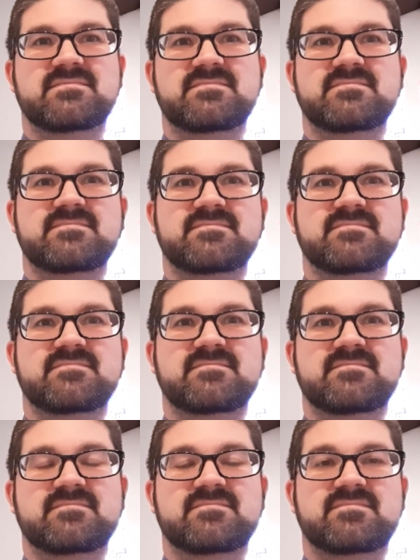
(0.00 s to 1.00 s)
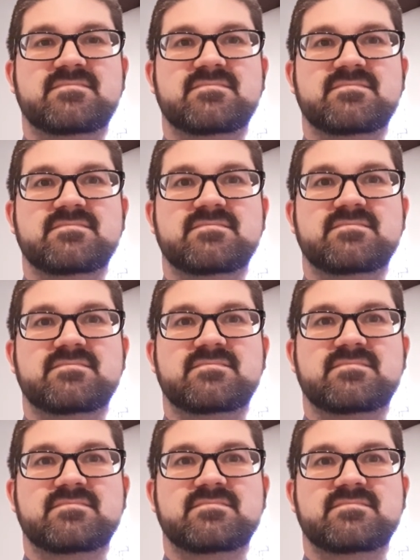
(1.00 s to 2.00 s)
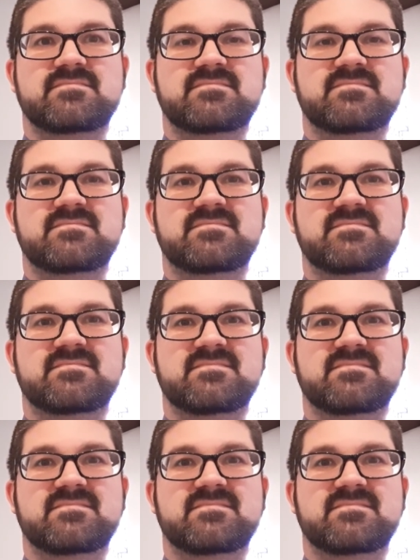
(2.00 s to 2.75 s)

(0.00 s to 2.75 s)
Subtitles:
(no one is talking)